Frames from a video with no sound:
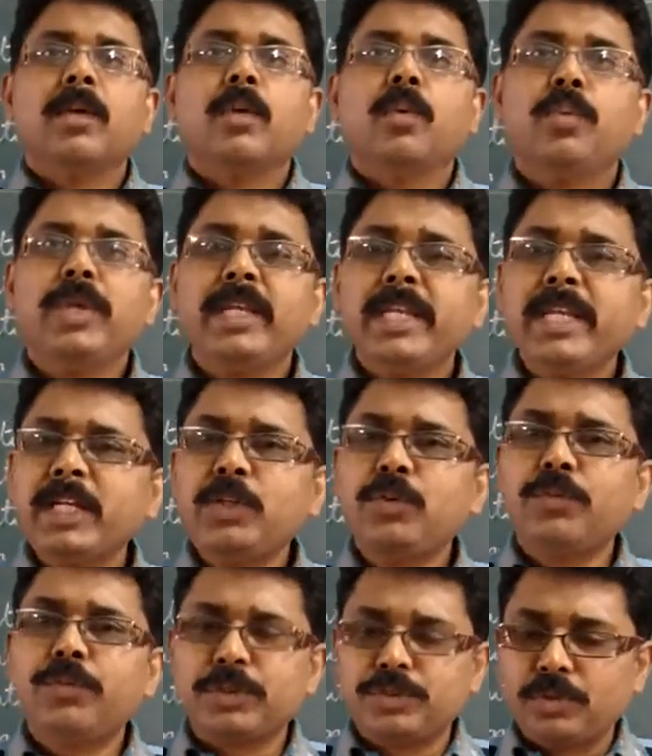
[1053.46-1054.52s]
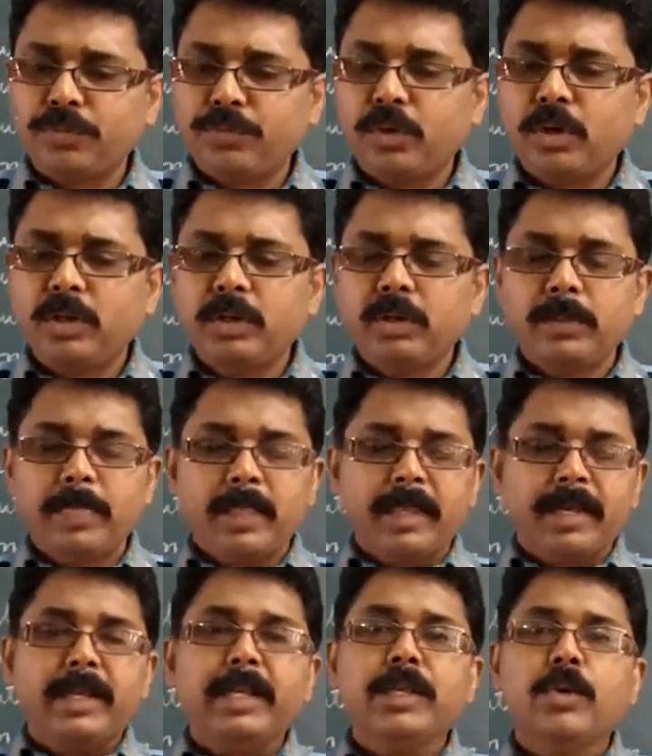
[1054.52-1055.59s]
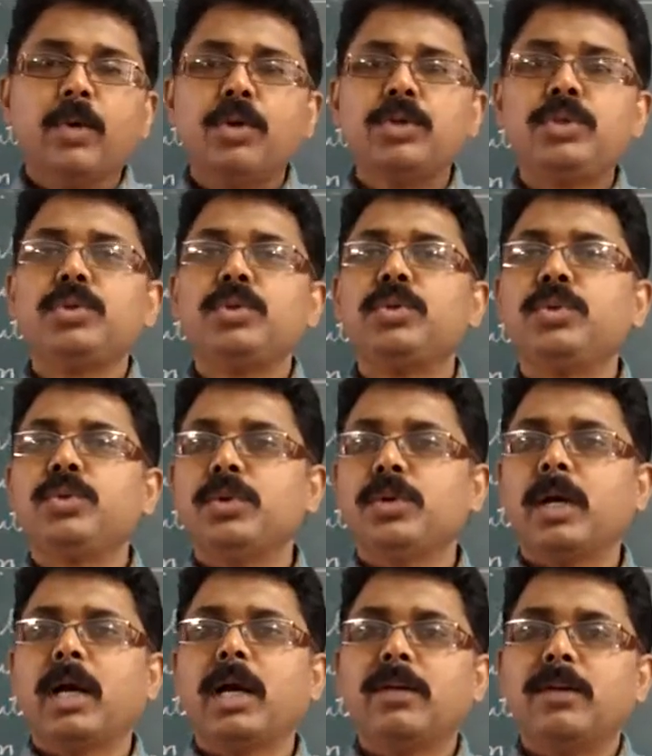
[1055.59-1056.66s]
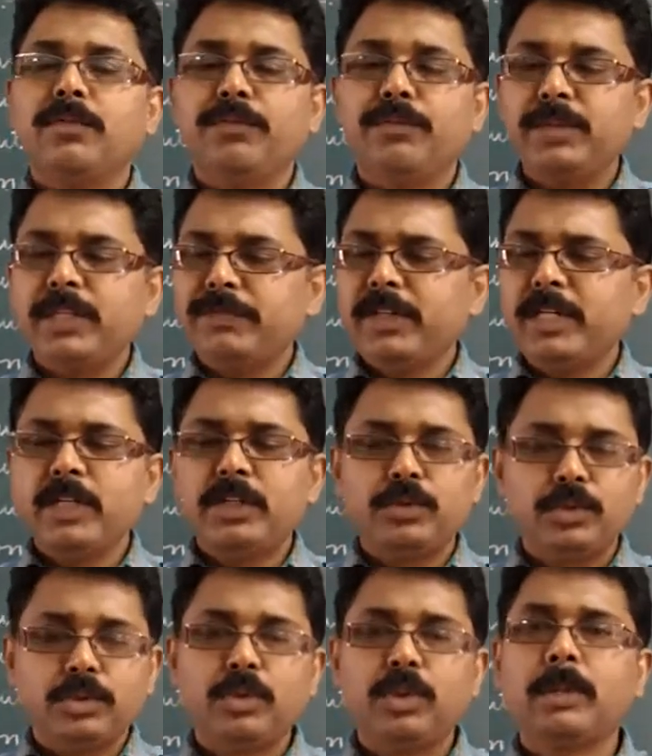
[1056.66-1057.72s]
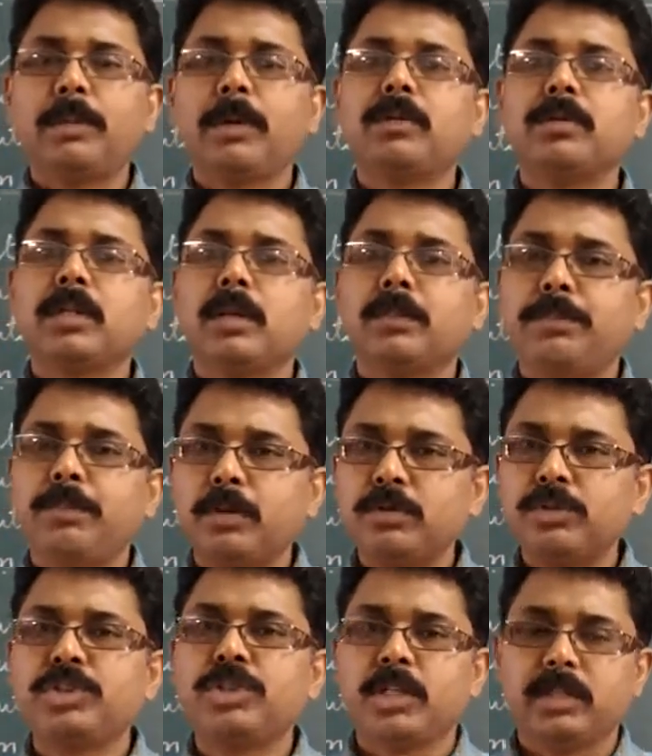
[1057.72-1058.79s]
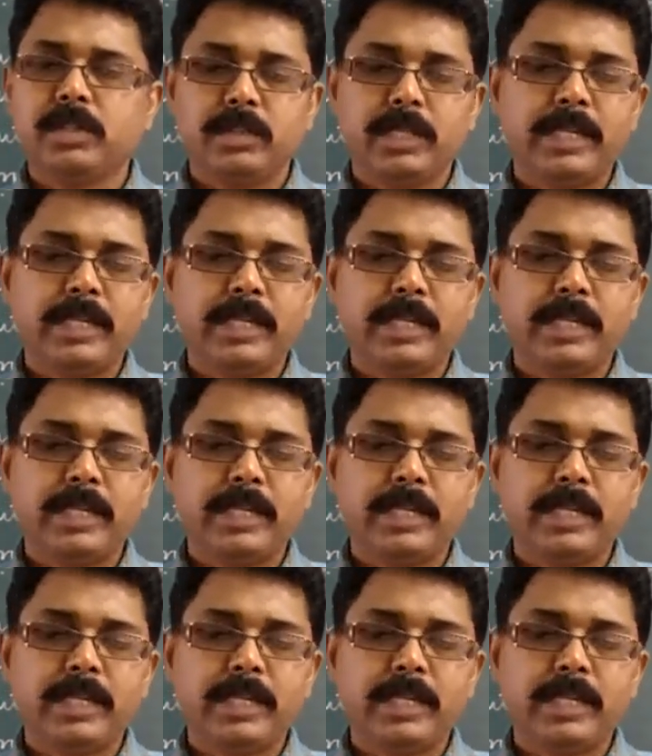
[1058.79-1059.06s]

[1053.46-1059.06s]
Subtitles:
we need to first of all we need to know about the pollution